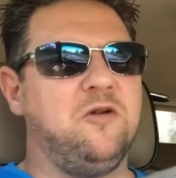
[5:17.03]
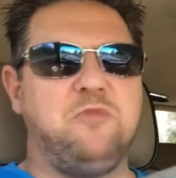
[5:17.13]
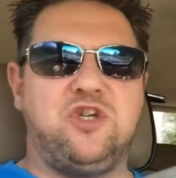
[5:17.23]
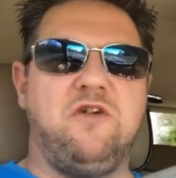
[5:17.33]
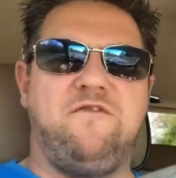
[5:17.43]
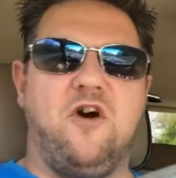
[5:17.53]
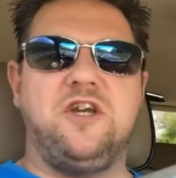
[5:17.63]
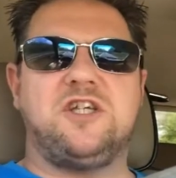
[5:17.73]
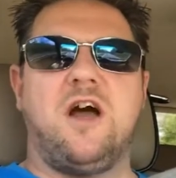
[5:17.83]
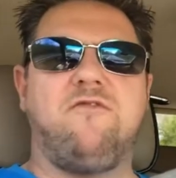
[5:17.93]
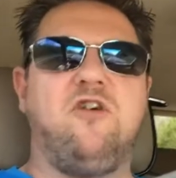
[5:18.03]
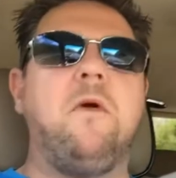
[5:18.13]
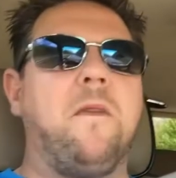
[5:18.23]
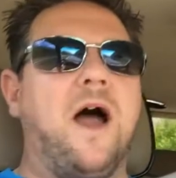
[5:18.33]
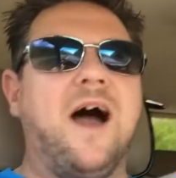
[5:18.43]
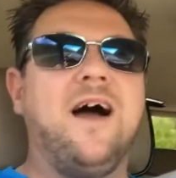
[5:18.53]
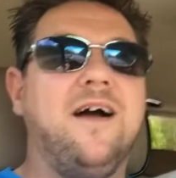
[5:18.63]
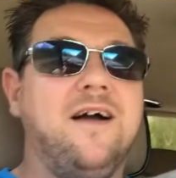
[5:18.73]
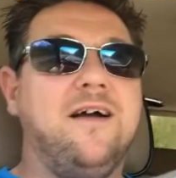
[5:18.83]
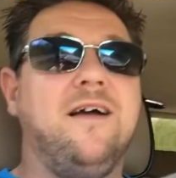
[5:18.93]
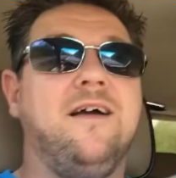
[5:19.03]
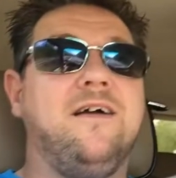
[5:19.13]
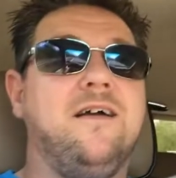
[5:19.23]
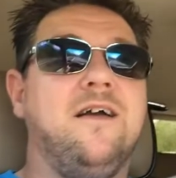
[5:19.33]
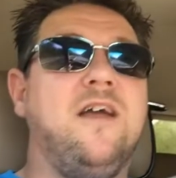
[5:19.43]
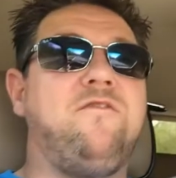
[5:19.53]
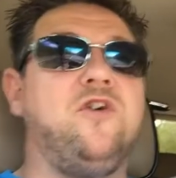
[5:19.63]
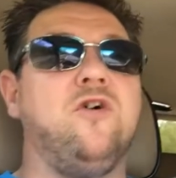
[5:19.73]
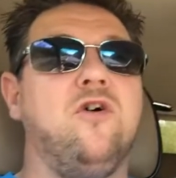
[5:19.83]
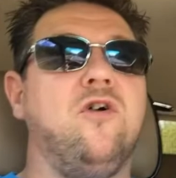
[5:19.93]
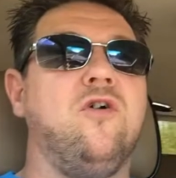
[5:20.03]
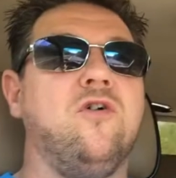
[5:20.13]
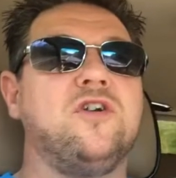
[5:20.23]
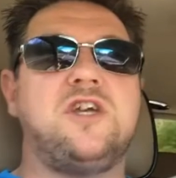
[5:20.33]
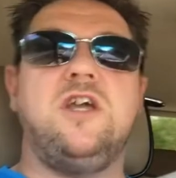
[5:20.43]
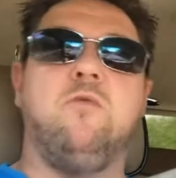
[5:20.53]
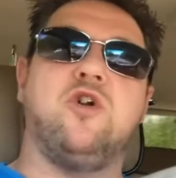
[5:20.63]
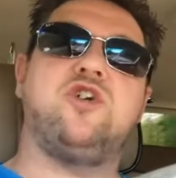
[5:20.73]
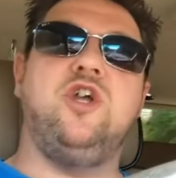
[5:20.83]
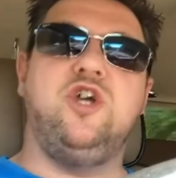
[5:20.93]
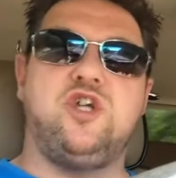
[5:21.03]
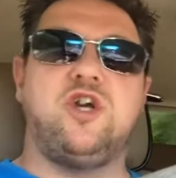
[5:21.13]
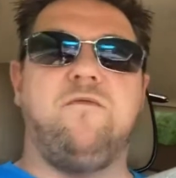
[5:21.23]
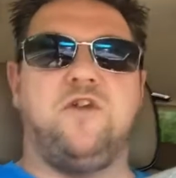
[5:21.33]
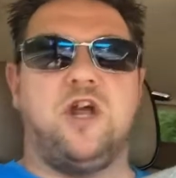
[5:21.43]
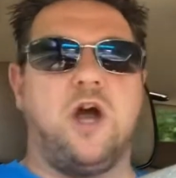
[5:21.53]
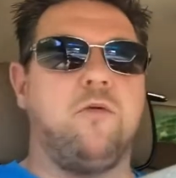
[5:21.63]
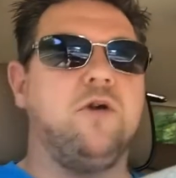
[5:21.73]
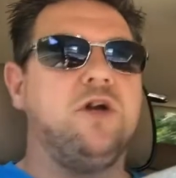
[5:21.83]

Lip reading: But do you find yourself doing that? If you're, say you're watching a YouTube video,